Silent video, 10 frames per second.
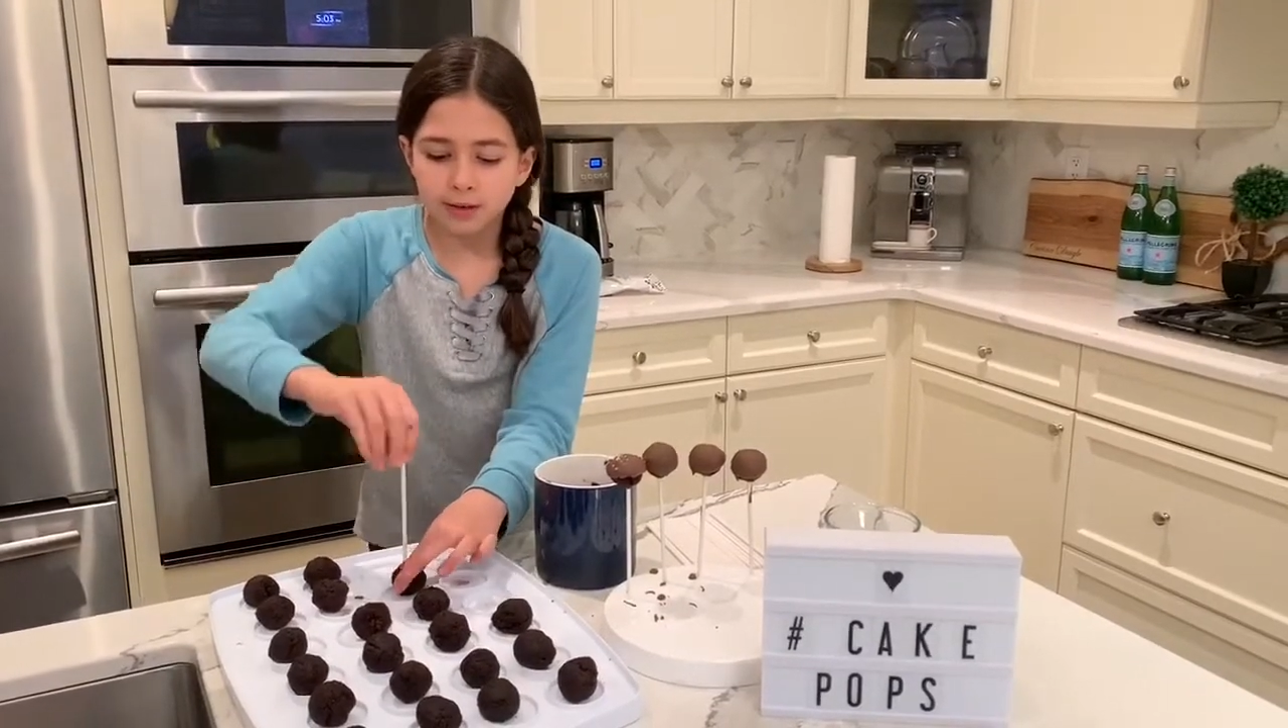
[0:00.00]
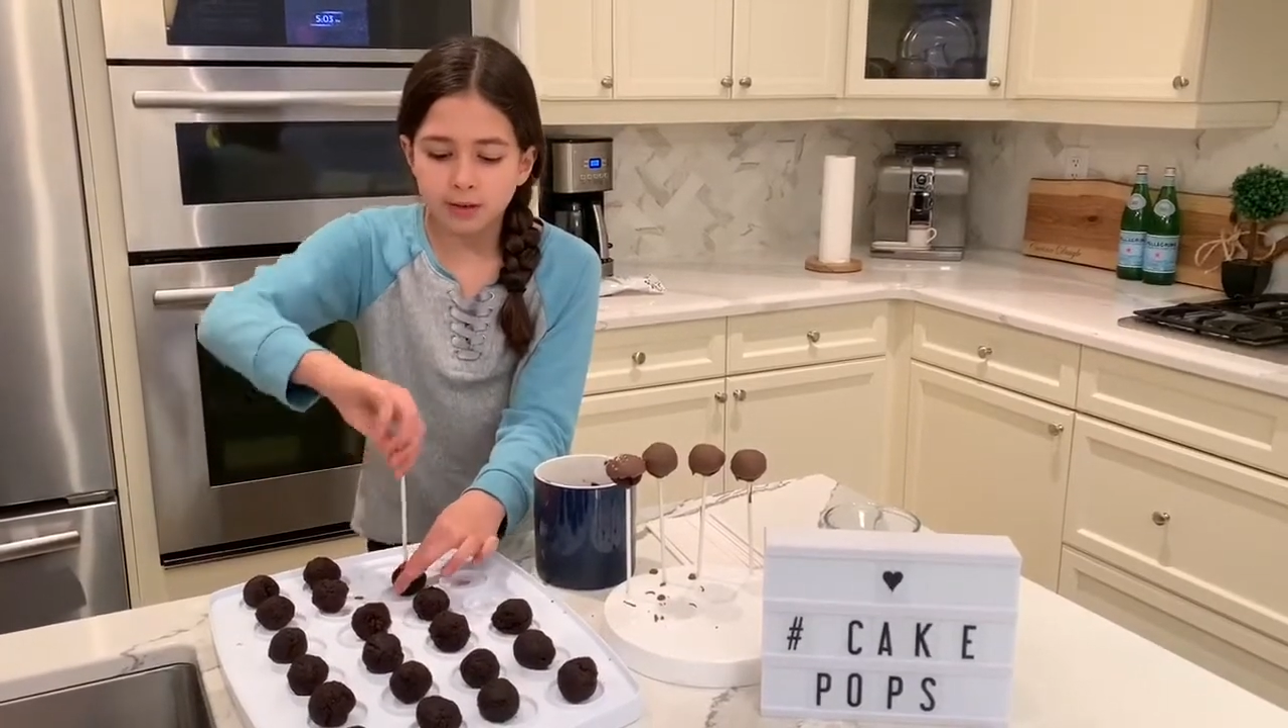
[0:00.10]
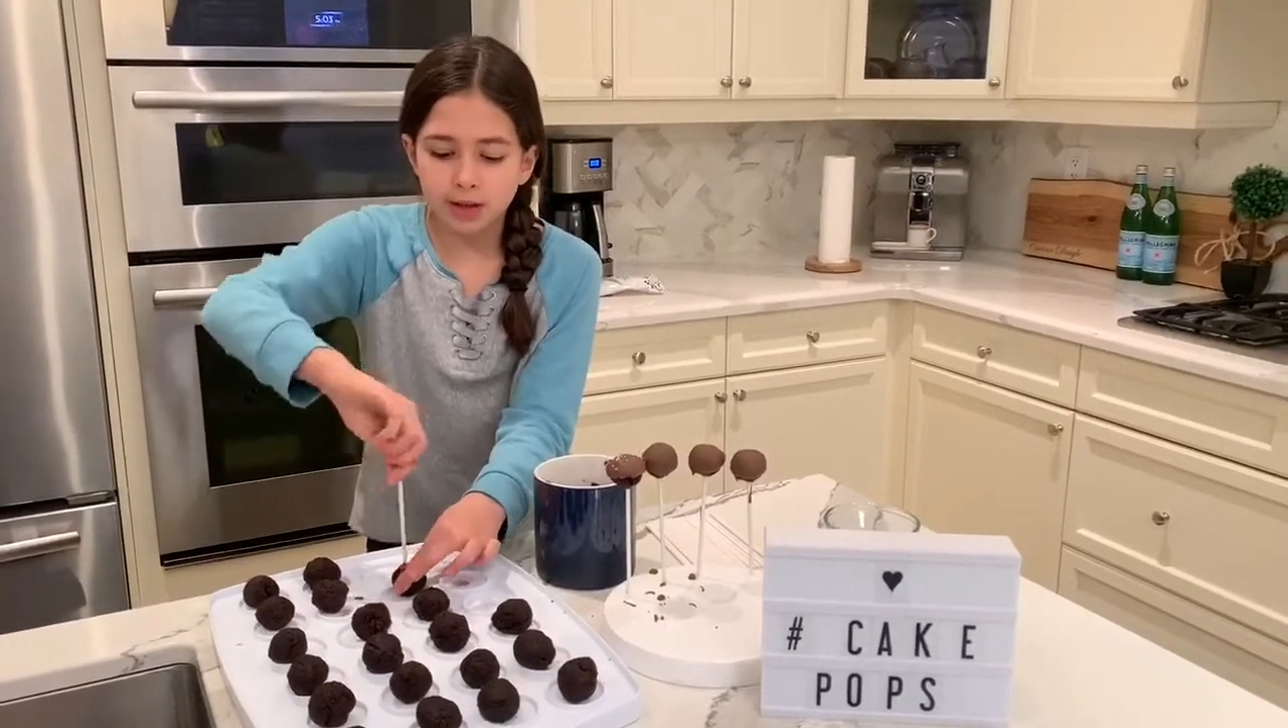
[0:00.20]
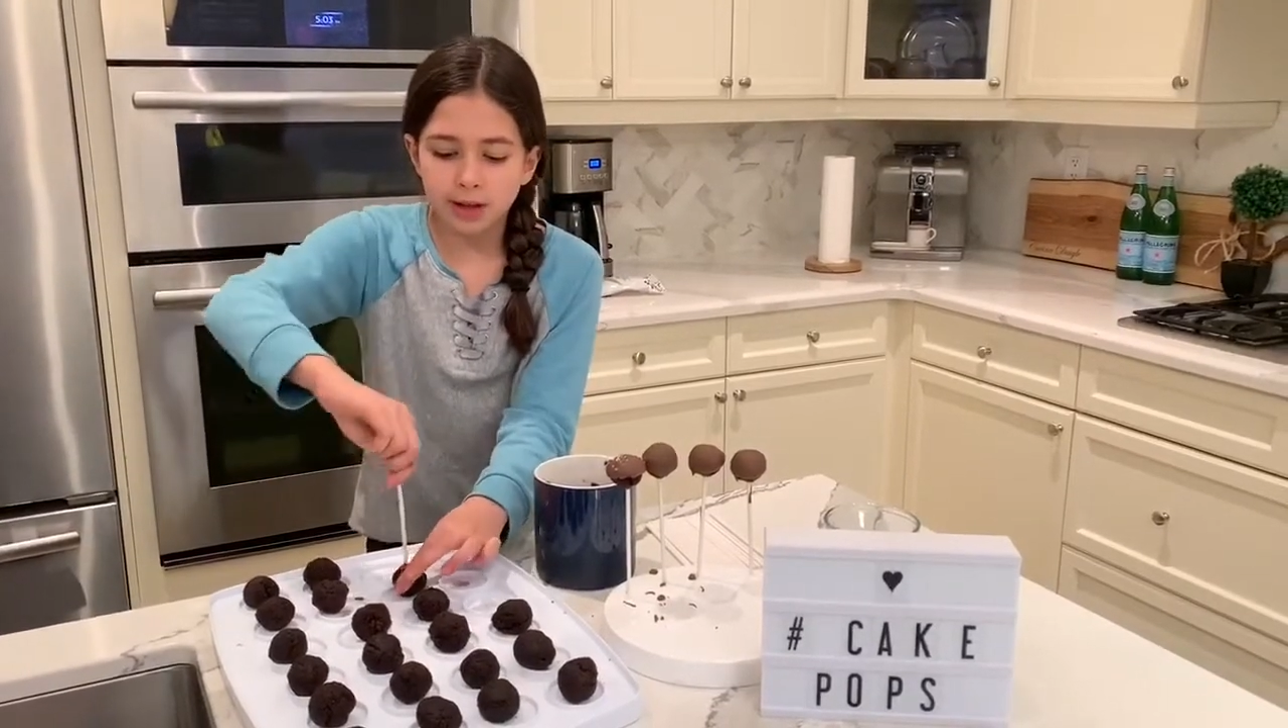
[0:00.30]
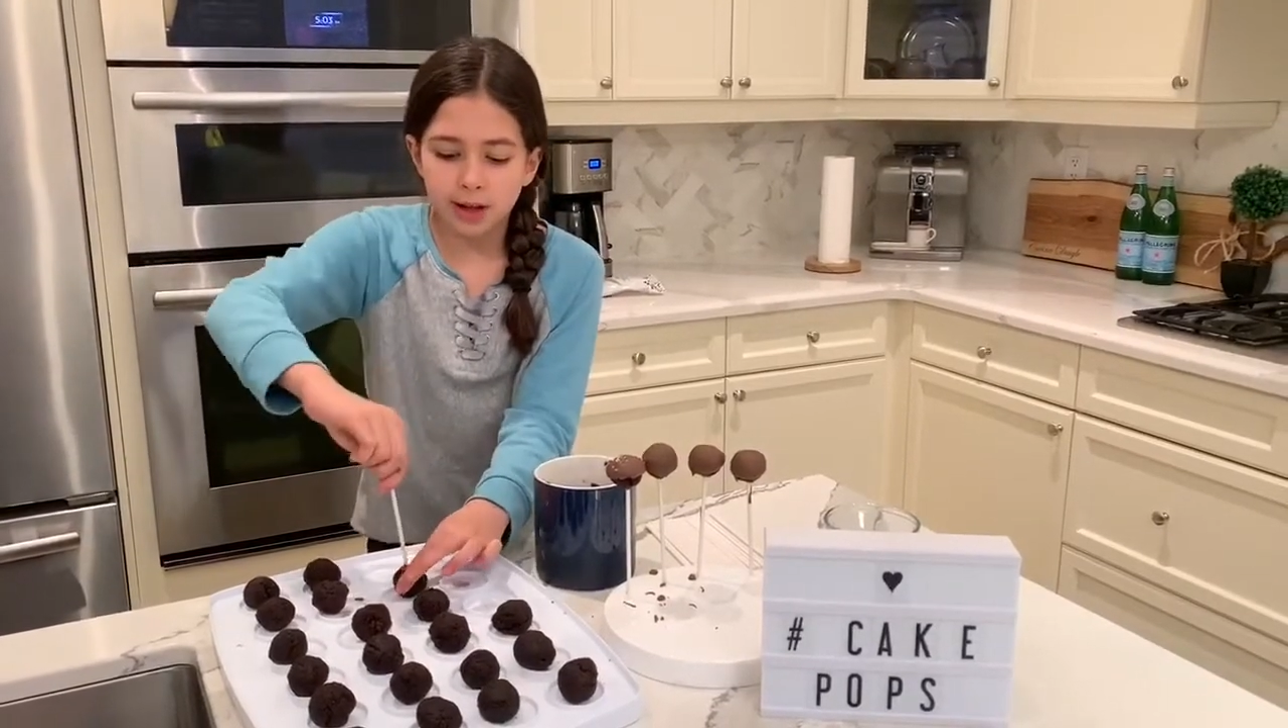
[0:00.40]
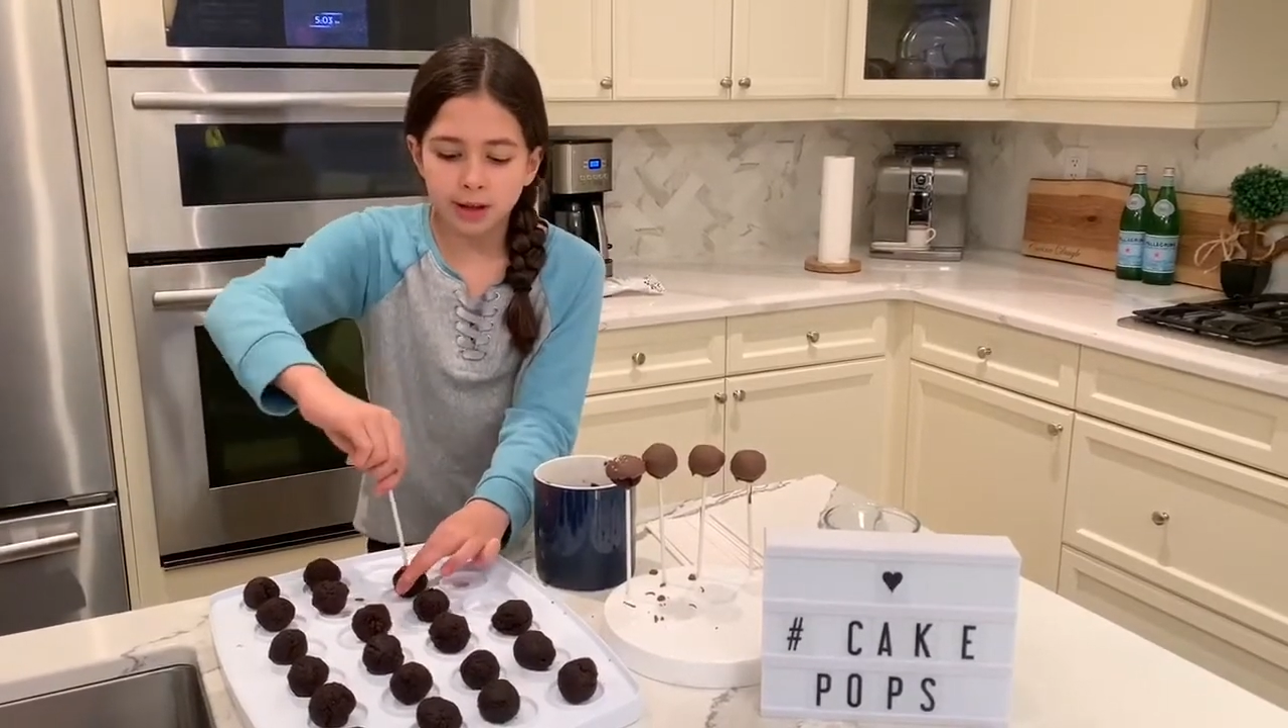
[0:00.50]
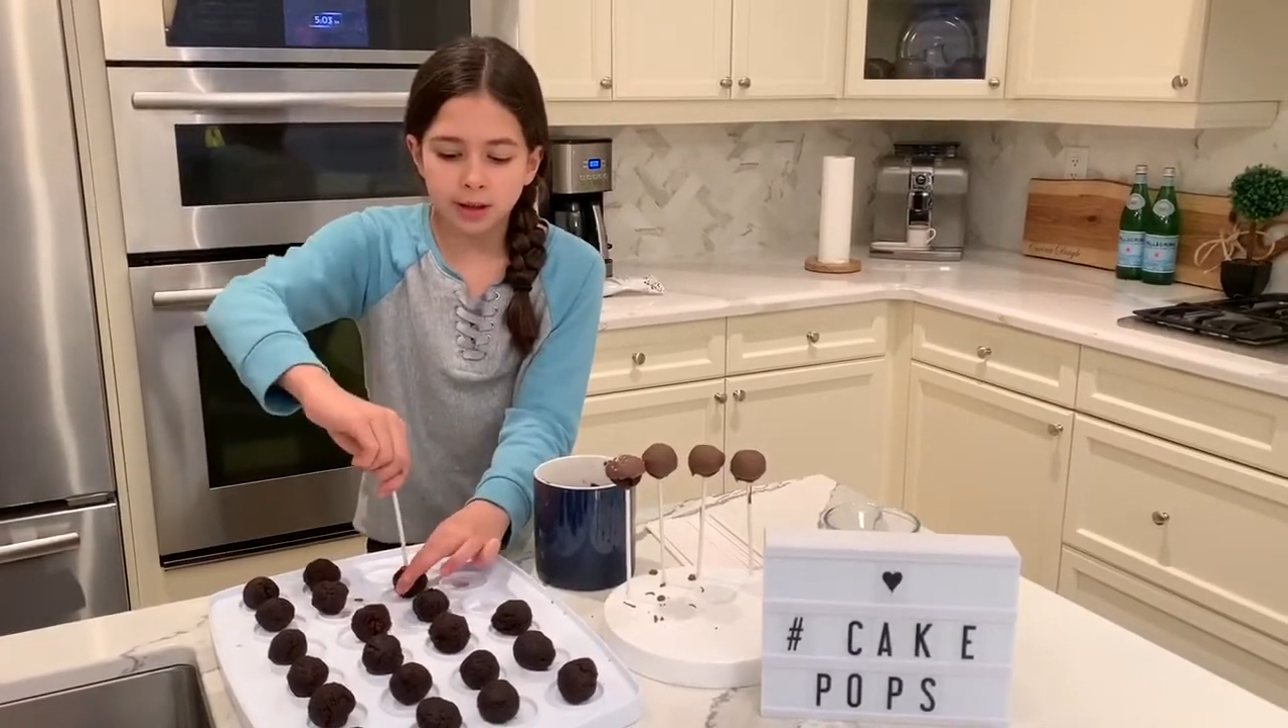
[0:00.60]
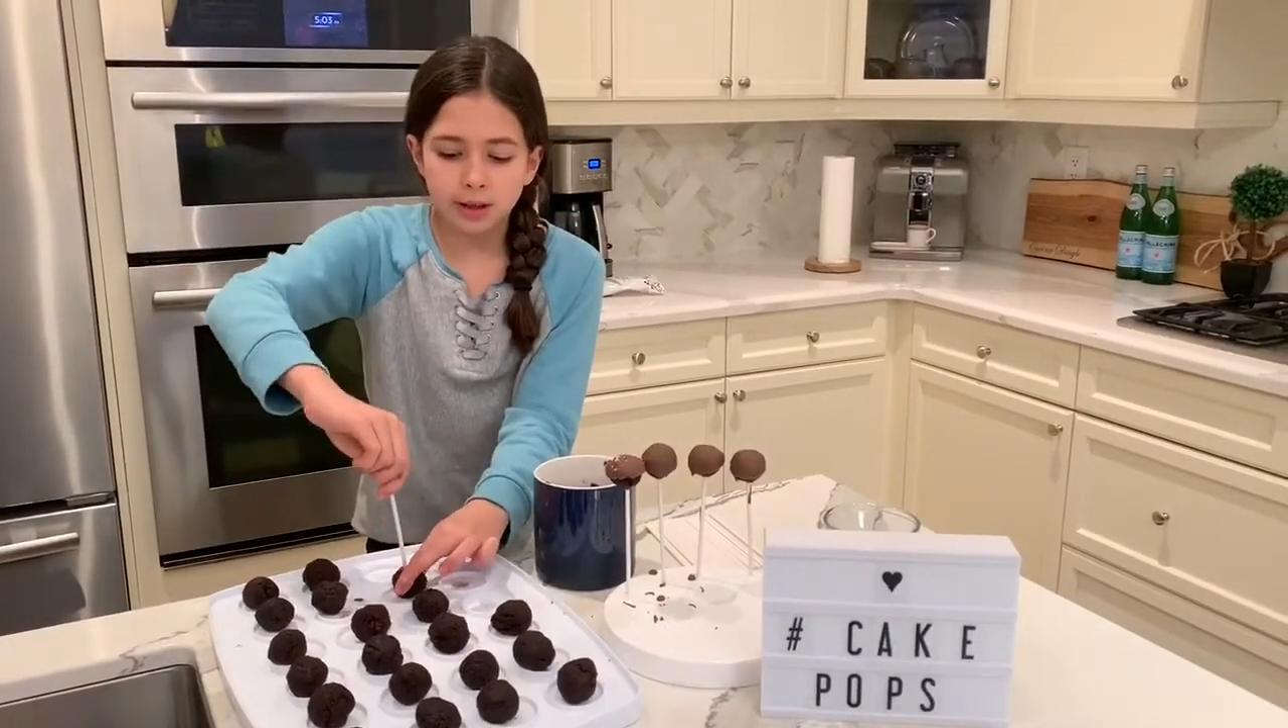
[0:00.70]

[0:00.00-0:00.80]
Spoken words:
done that,